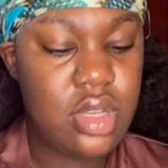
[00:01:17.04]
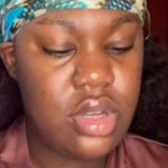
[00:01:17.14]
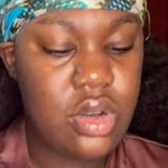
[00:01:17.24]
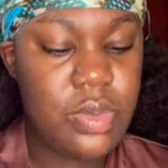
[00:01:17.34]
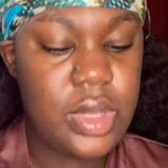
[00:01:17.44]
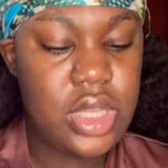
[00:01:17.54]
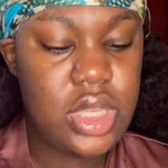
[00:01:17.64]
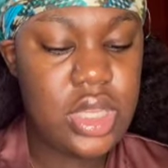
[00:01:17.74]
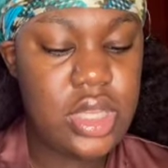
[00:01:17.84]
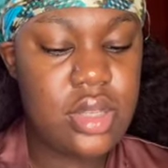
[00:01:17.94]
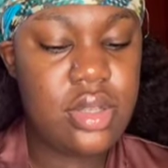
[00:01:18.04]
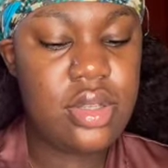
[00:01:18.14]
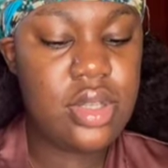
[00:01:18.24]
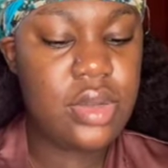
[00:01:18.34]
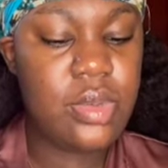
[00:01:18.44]
open this and
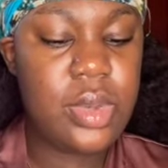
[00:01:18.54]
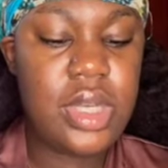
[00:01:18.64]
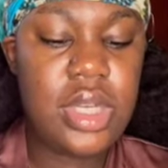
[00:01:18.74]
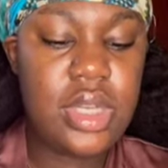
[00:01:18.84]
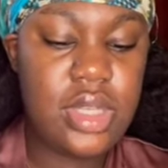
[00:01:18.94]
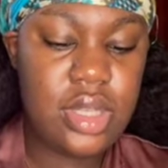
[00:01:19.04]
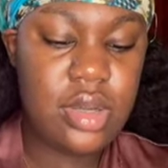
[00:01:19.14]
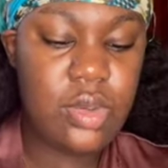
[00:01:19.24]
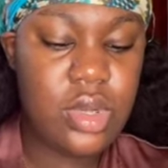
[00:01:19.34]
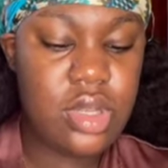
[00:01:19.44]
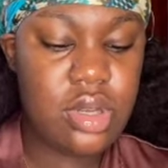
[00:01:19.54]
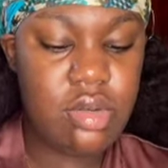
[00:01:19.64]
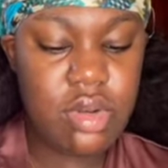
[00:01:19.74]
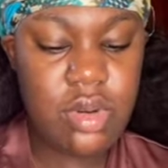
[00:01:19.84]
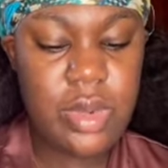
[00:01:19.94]
see what we're
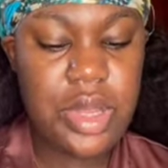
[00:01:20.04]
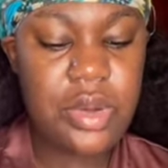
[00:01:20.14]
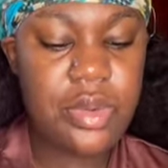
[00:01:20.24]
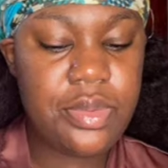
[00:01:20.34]
talking about.